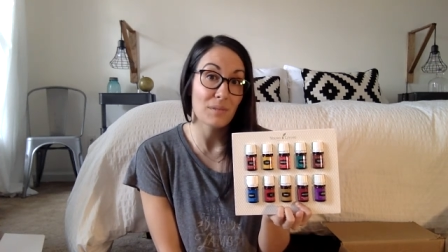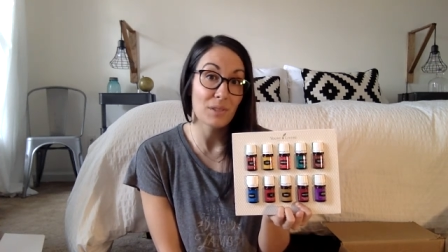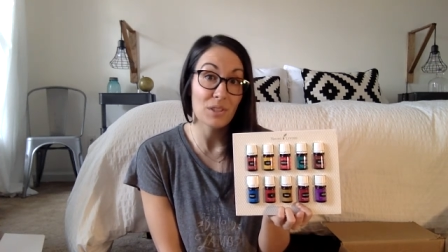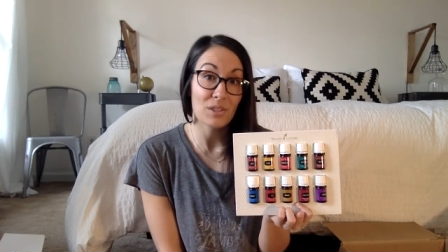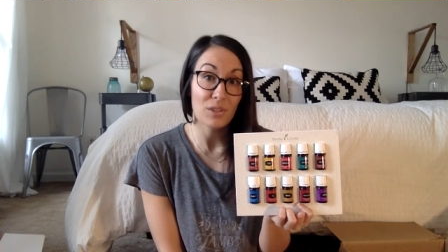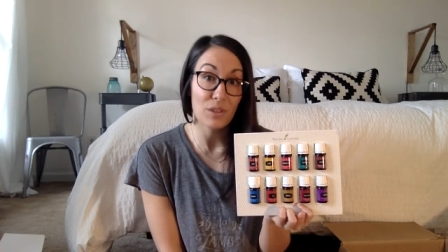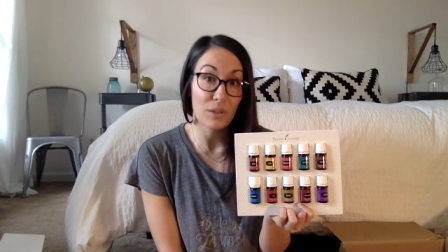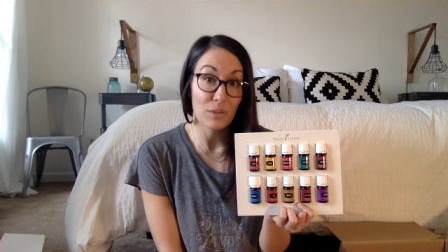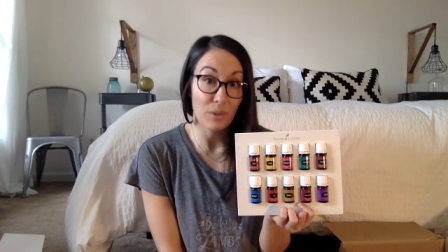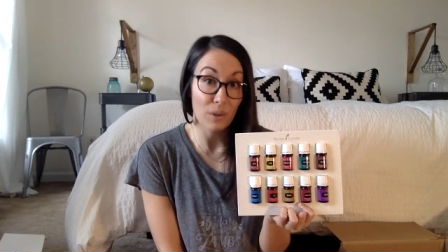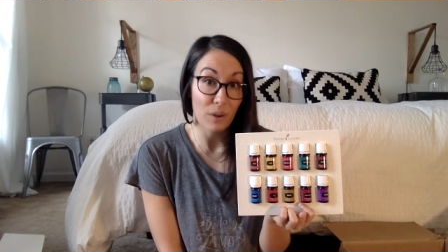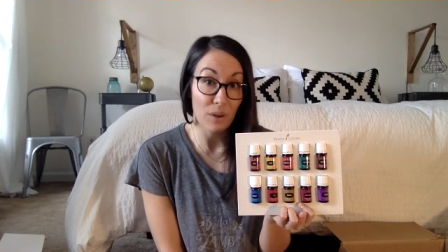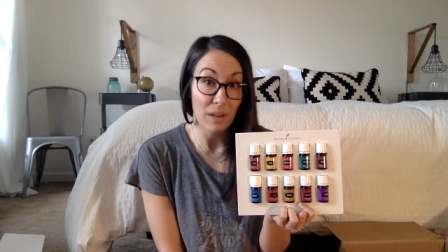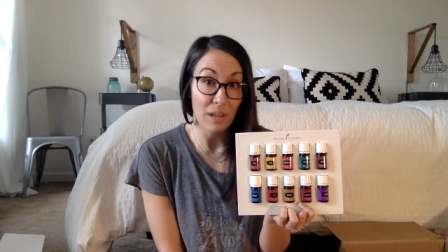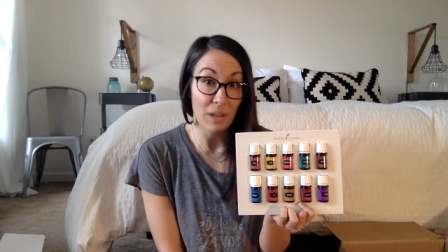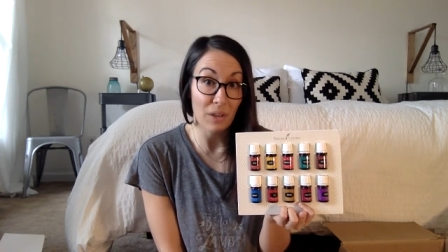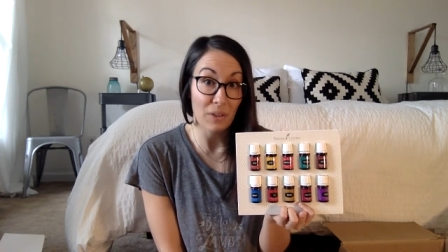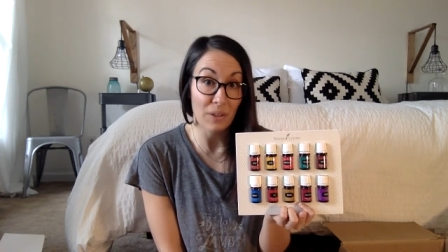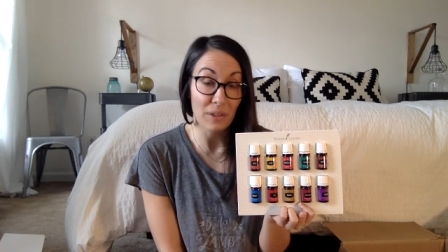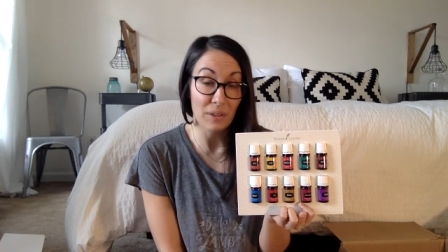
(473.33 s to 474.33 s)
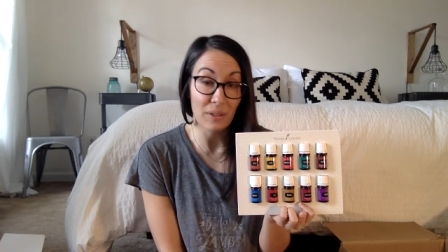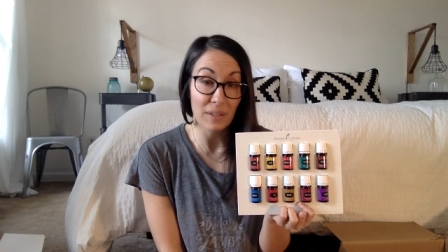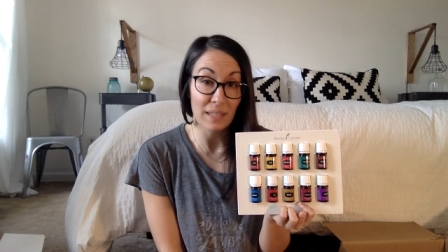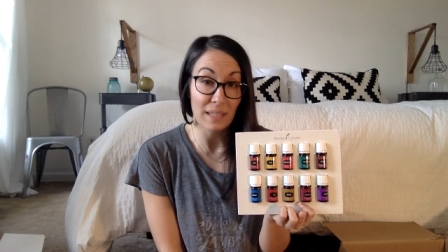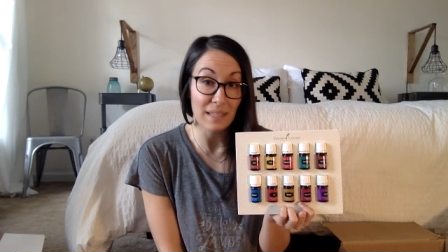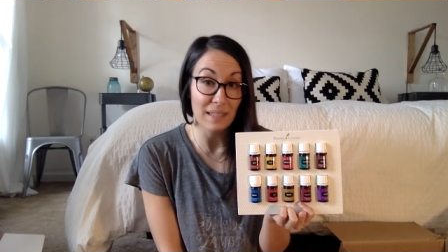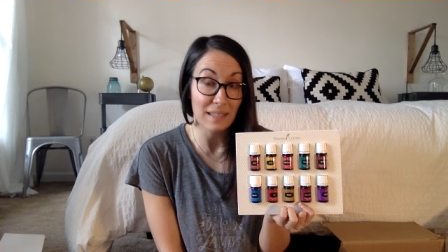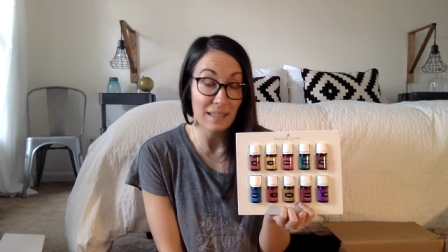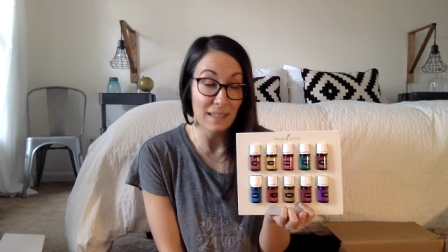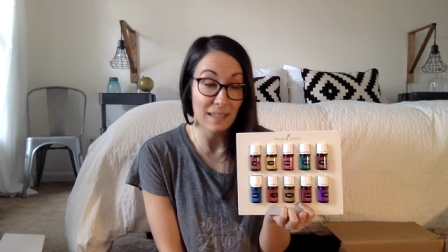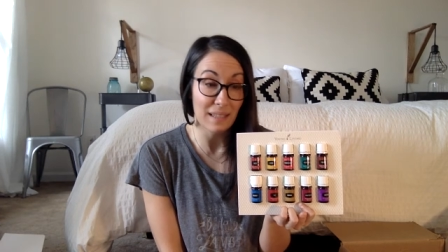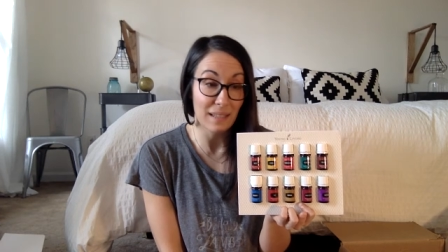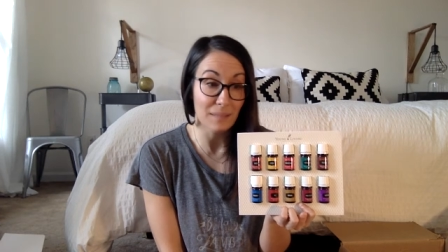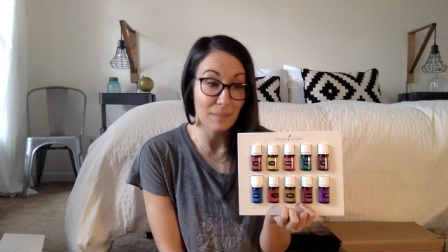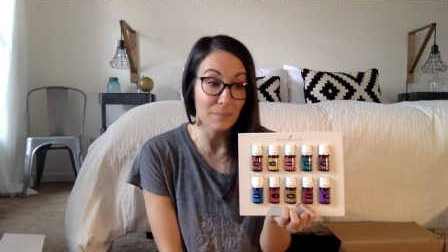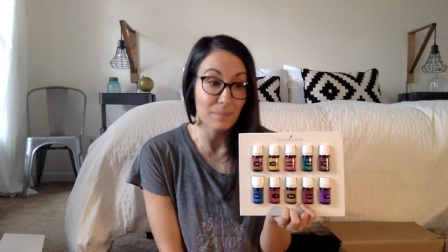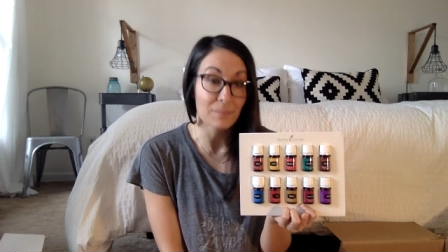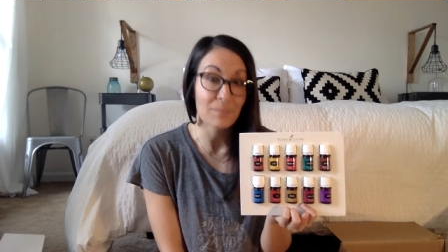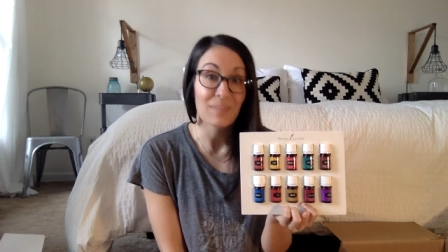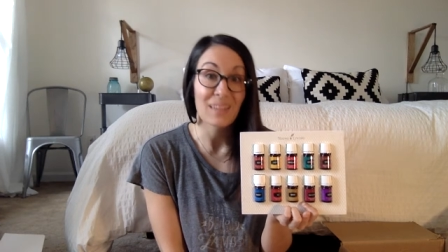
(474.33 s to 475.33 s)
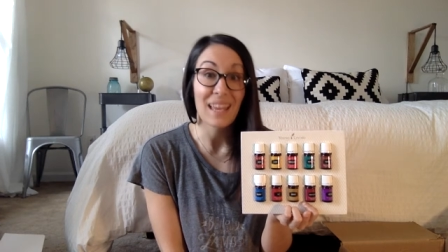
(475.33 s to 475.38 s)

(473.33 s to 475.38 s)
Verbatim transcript: just overall healthy looking skin.